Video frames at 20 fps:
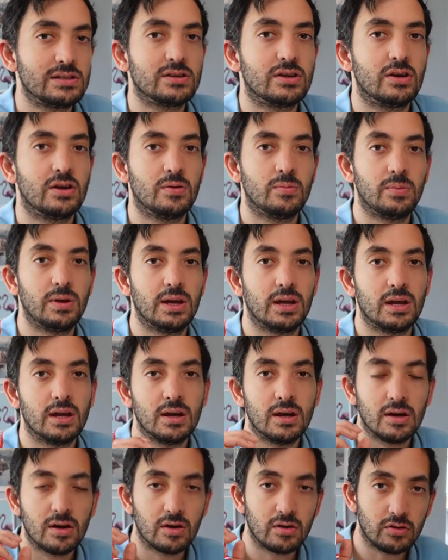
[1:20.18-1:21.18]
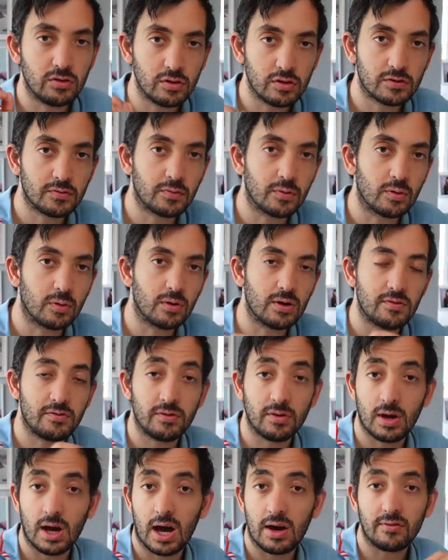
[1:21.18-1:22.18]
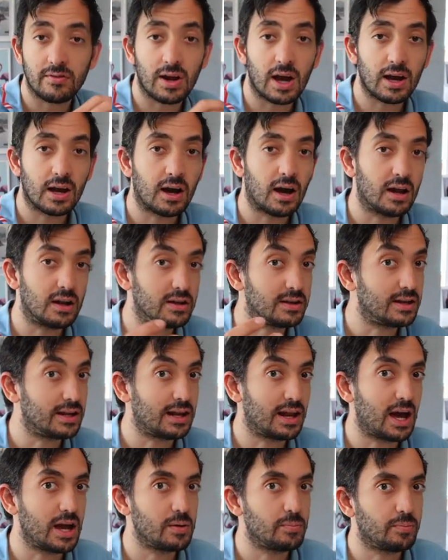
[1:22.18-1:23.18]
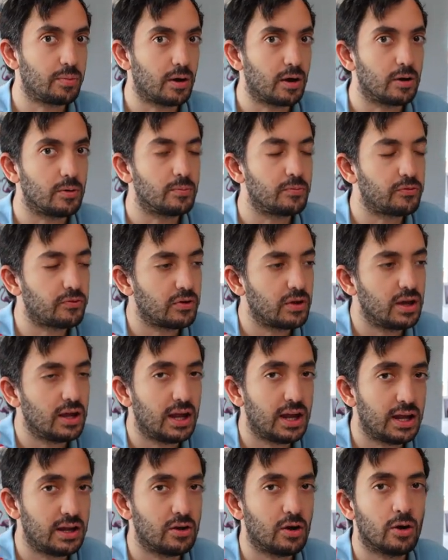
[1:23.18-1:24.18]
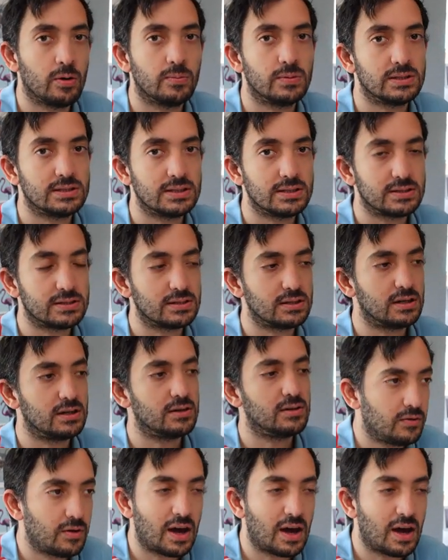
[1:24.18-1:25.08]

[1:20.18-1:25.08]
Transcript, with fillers: is going to be useful if you have like colored light bulbs in Home Assistant.